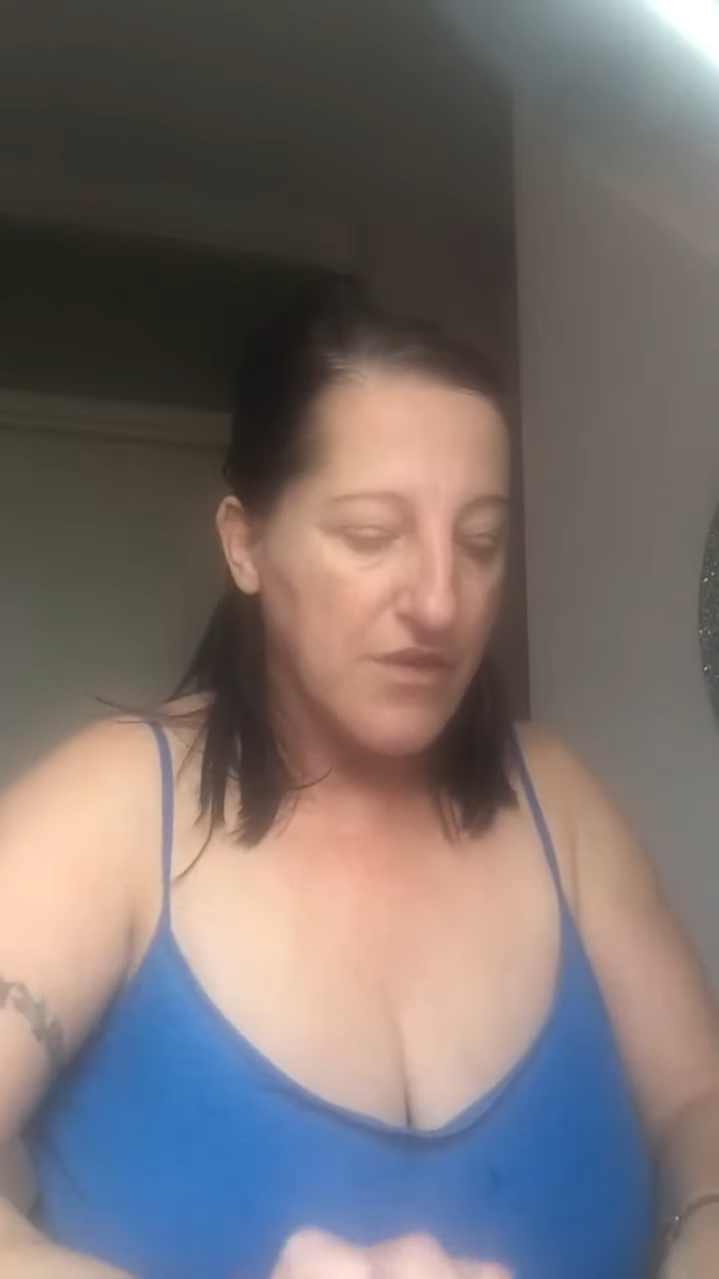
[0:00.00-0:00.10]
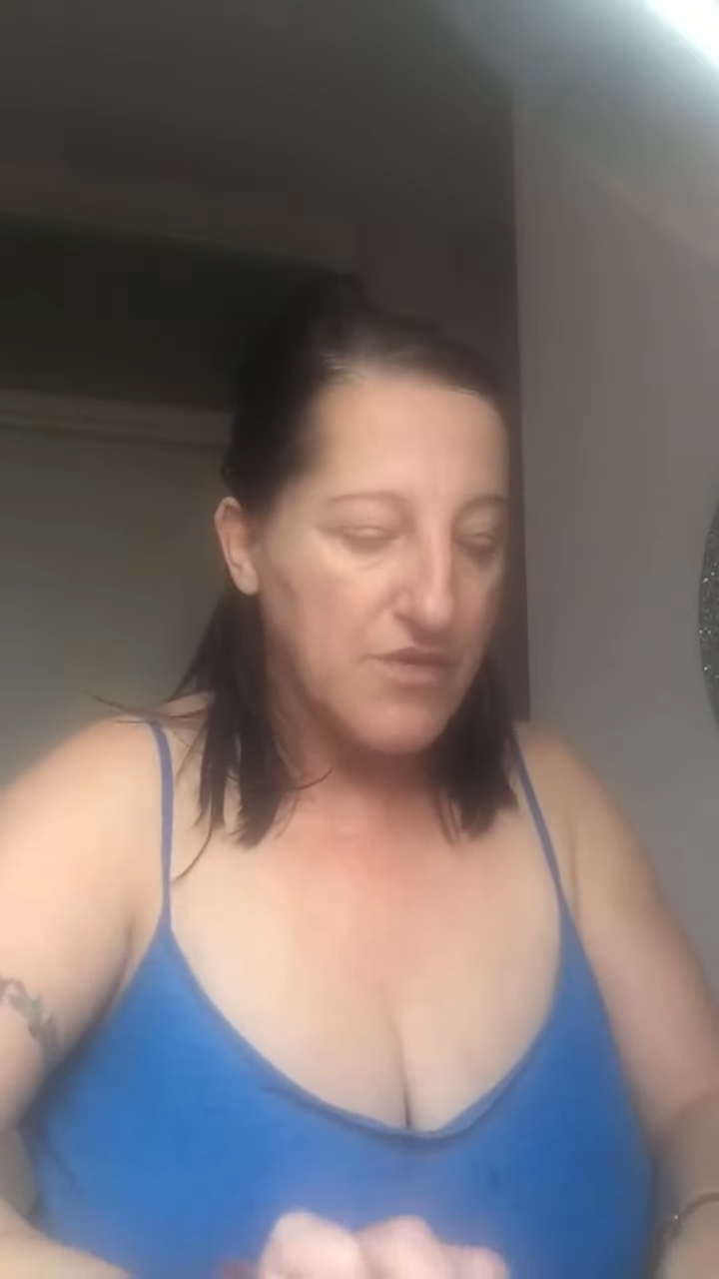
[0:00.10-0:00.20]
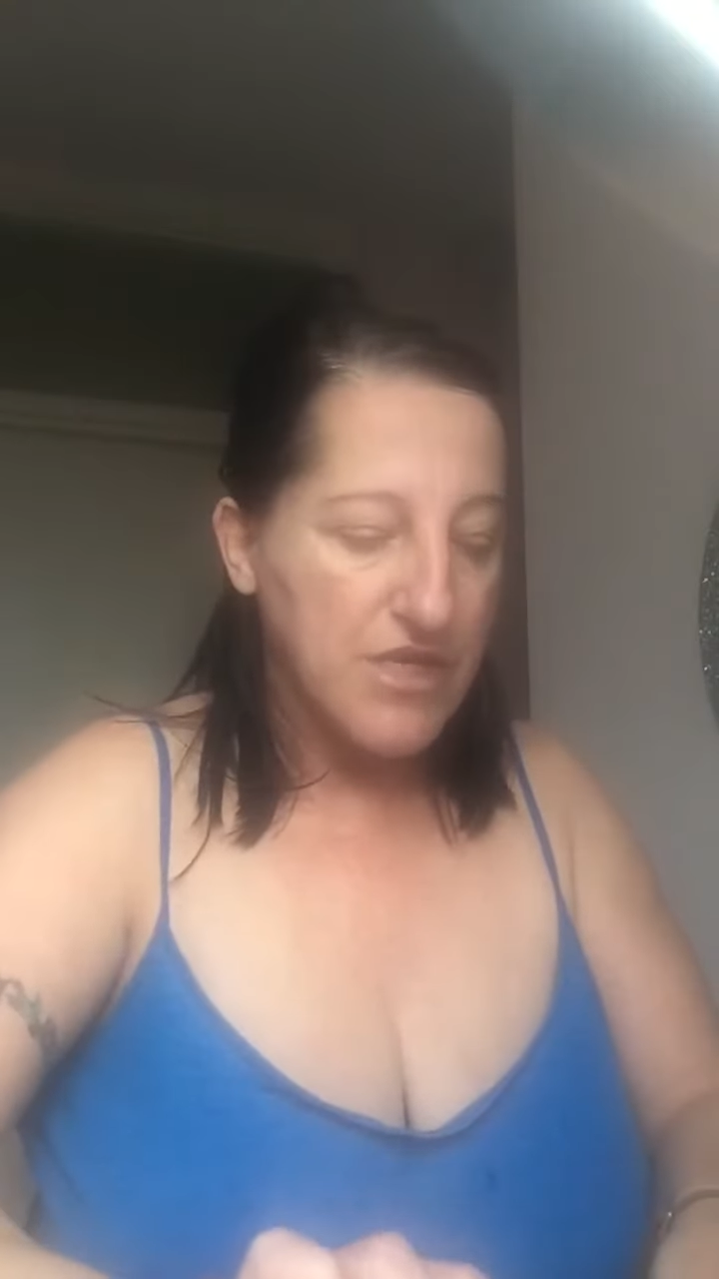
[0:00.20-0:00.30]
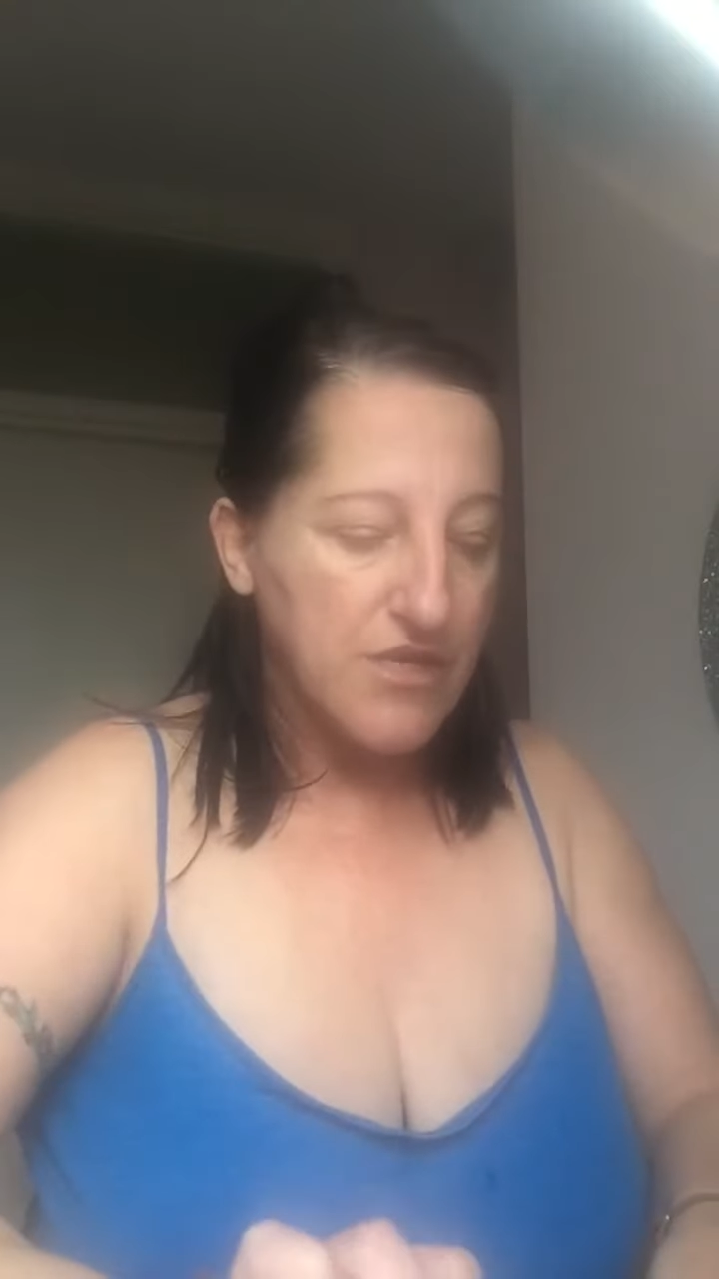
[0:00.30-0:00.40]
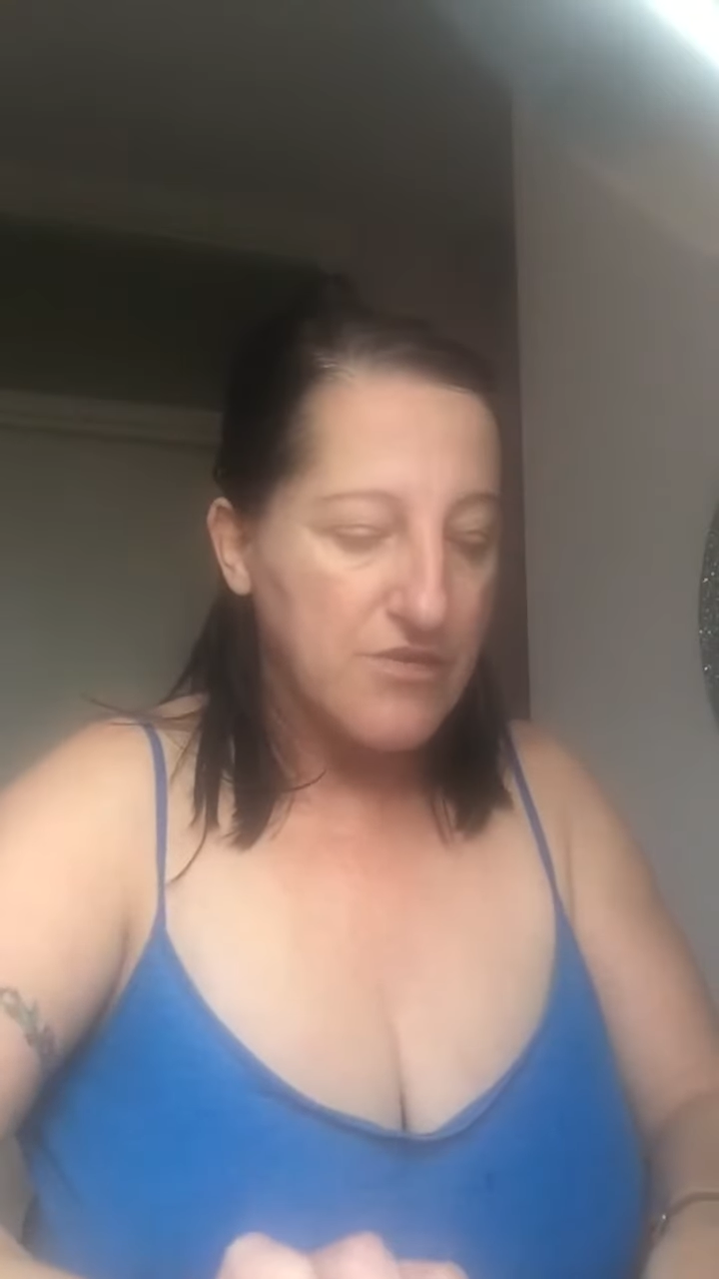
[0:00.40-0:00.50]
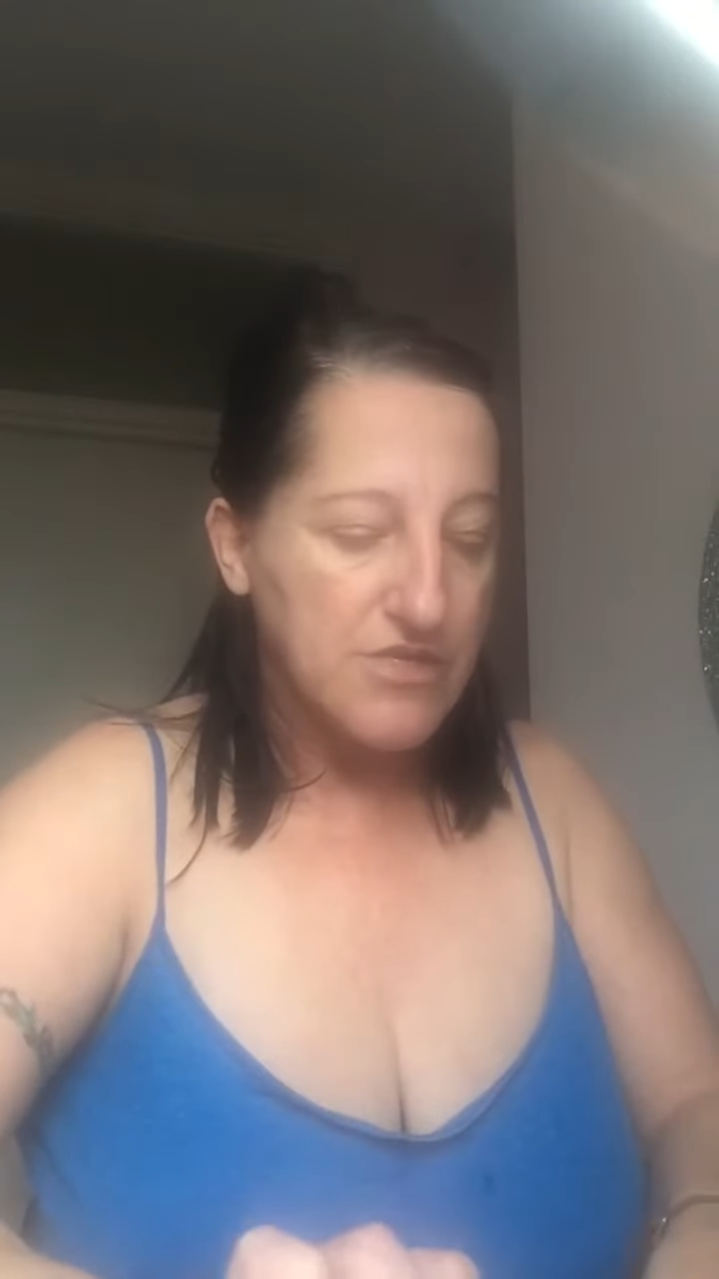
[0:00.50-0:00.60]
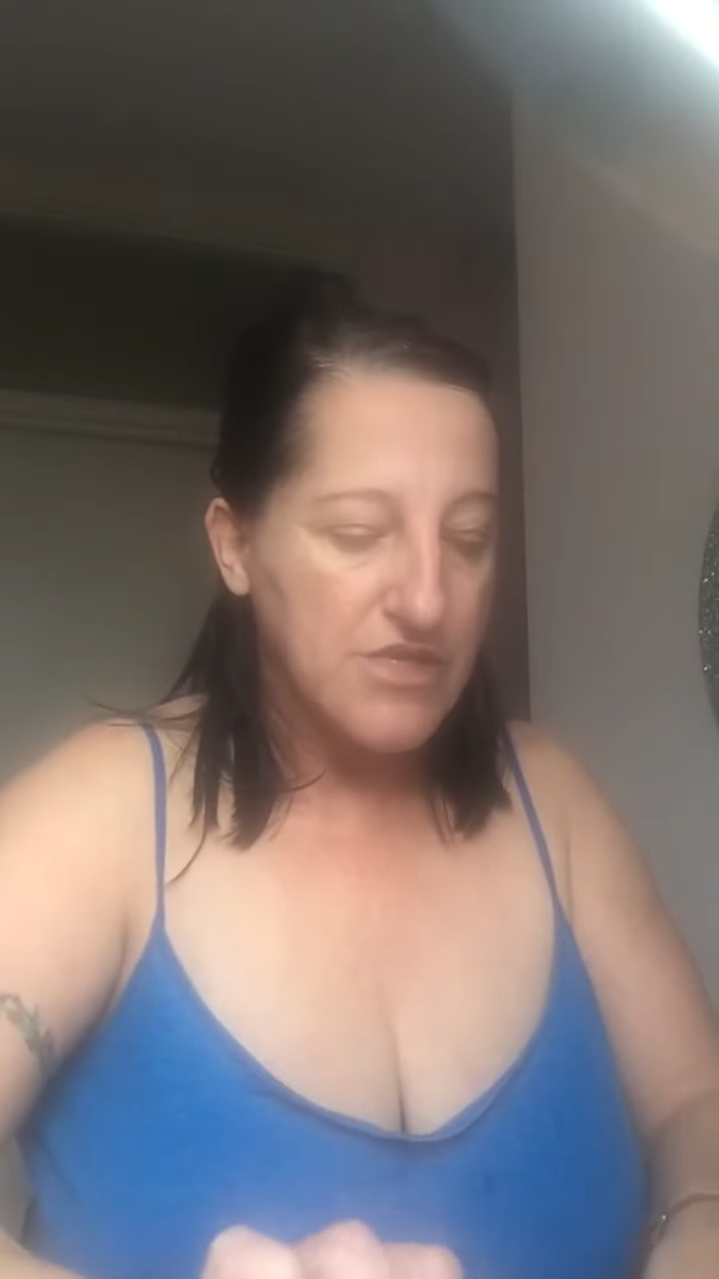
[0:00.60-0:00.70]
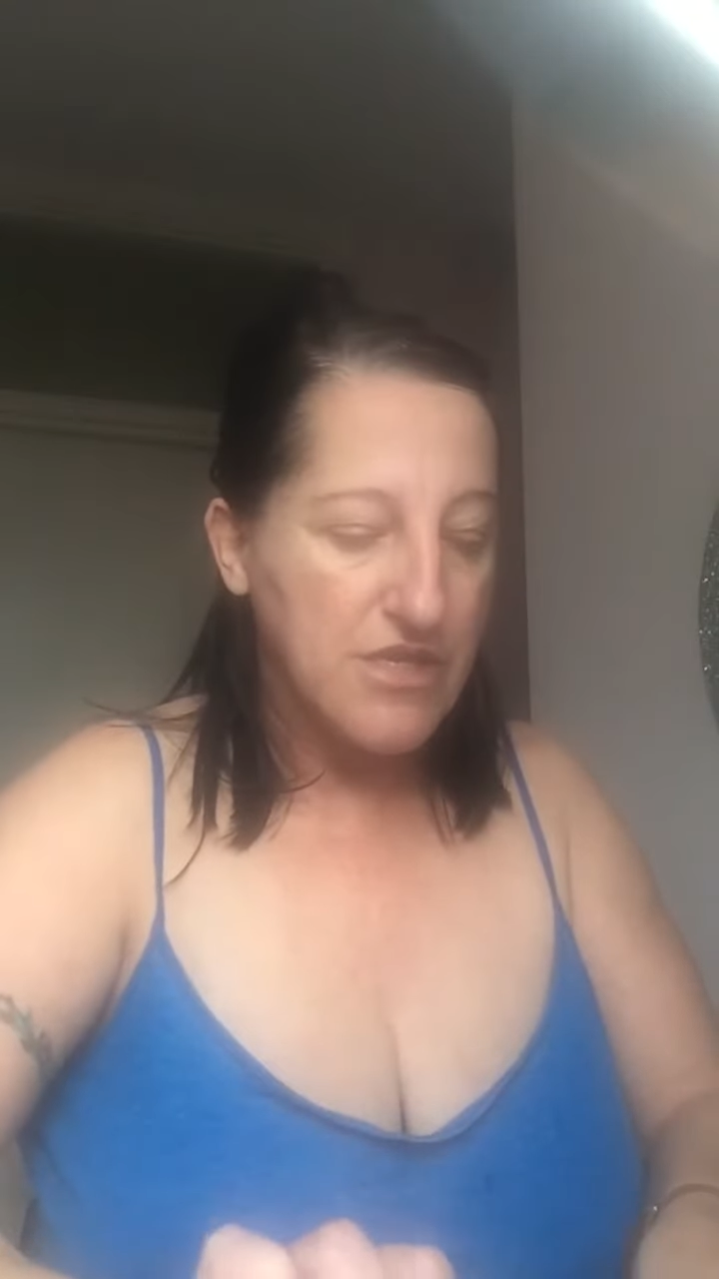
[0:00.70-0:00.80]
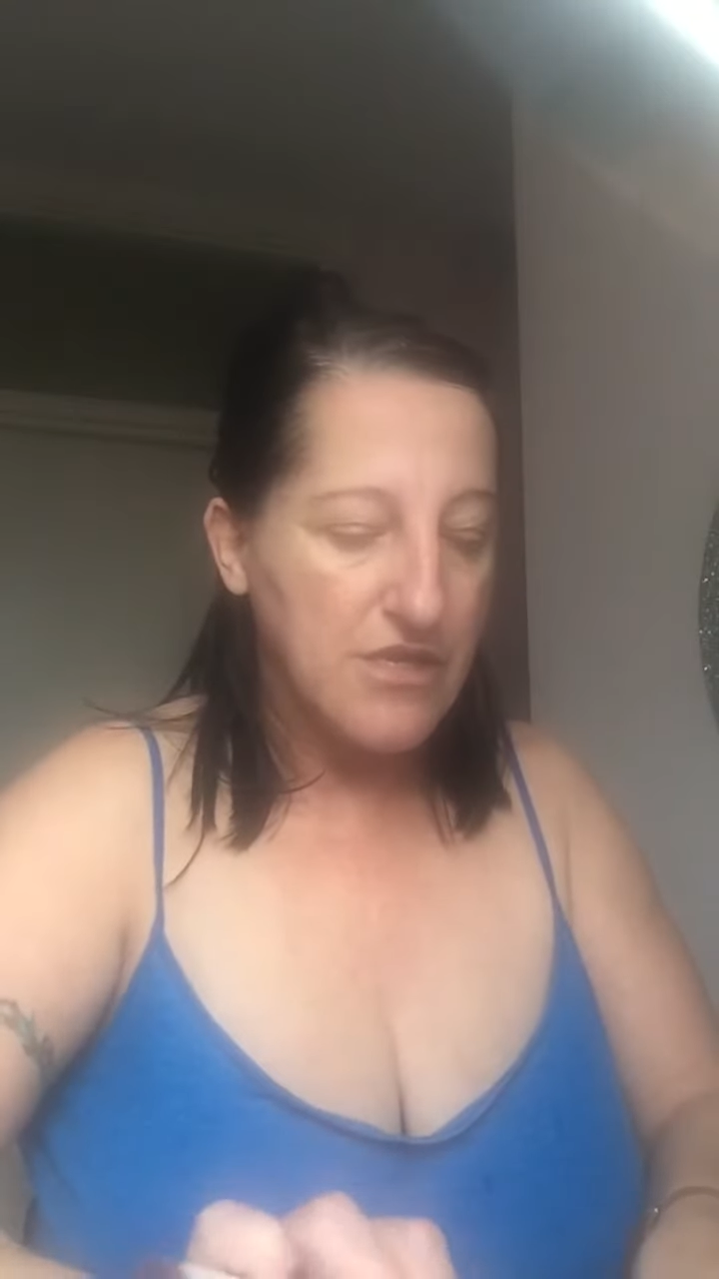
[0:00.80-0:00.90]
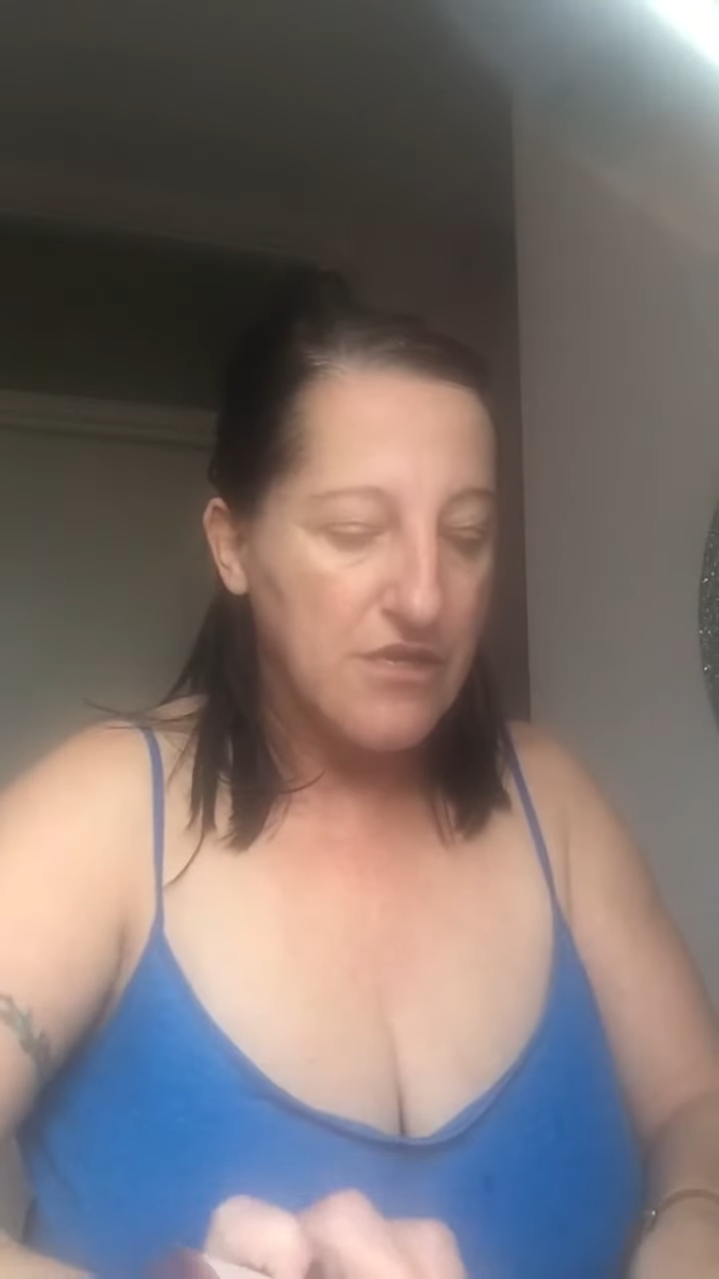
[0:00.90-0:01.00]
want to use.